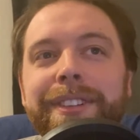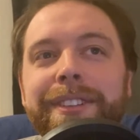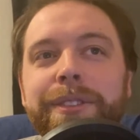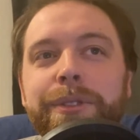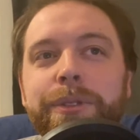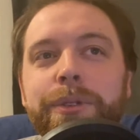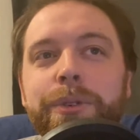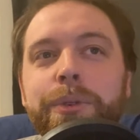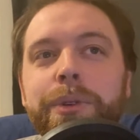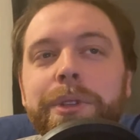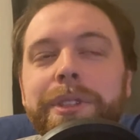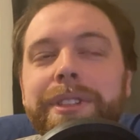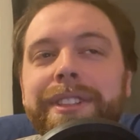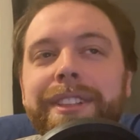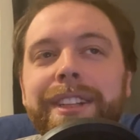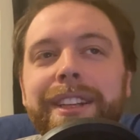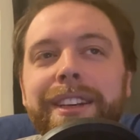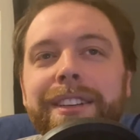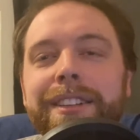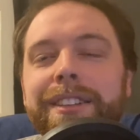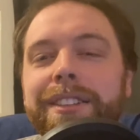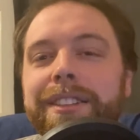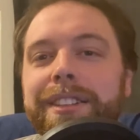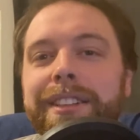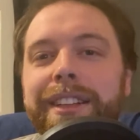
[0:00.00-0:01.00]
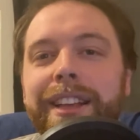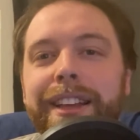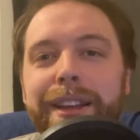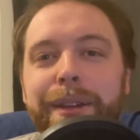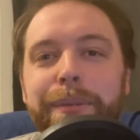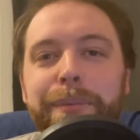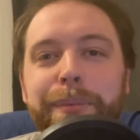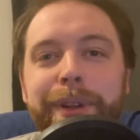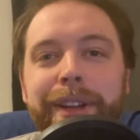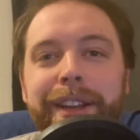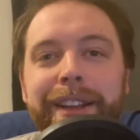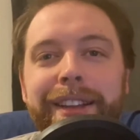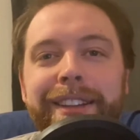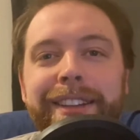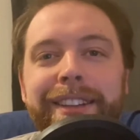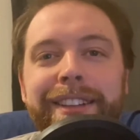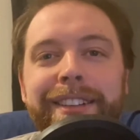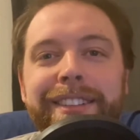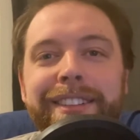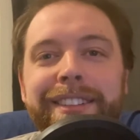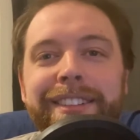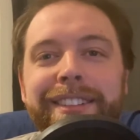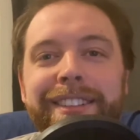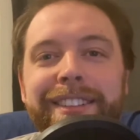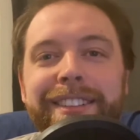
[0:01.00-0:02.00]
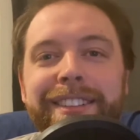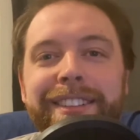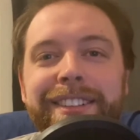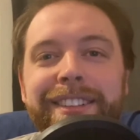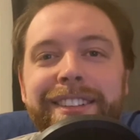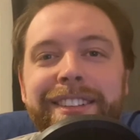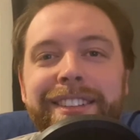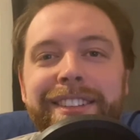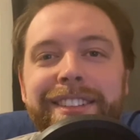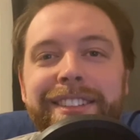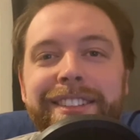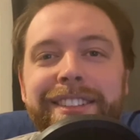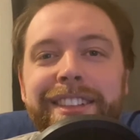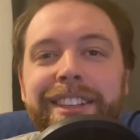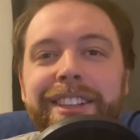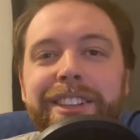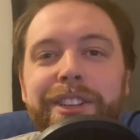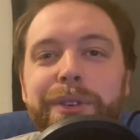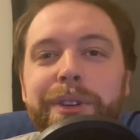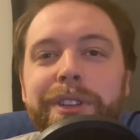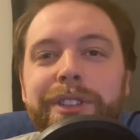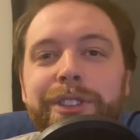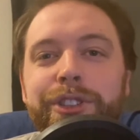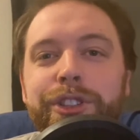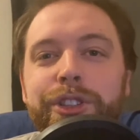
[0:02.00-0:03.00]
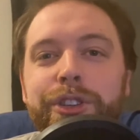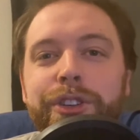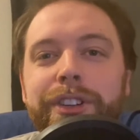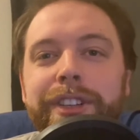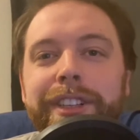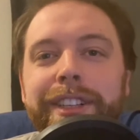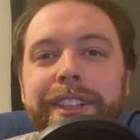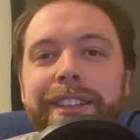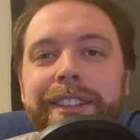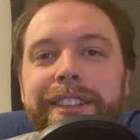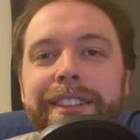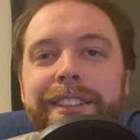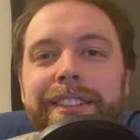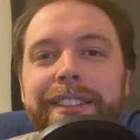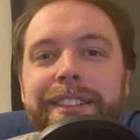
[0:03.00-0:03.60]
Wasn't that good gameplay? Did you enjoy it?